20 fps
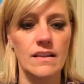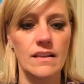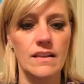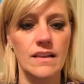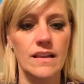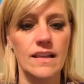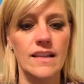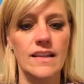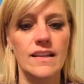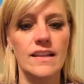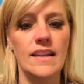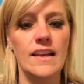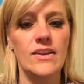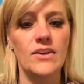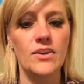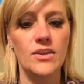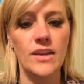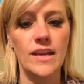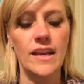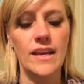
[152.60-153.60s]
And now
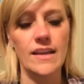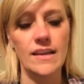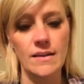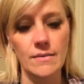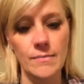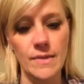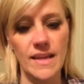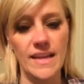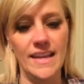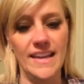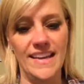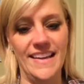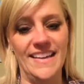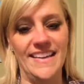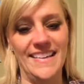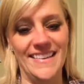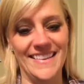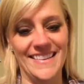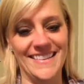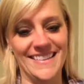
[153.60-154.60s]
you can't hear me.
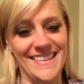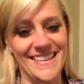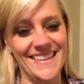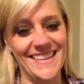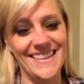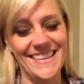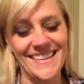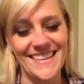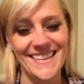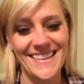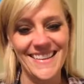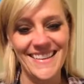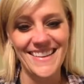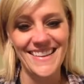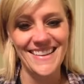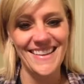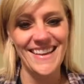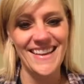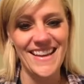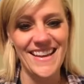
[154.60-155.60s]

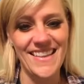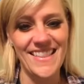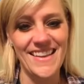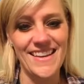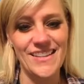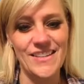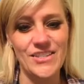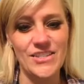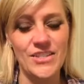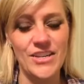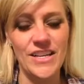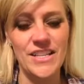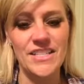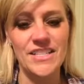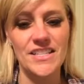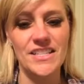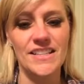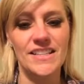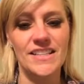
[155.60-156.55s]
Yeah, that is strange.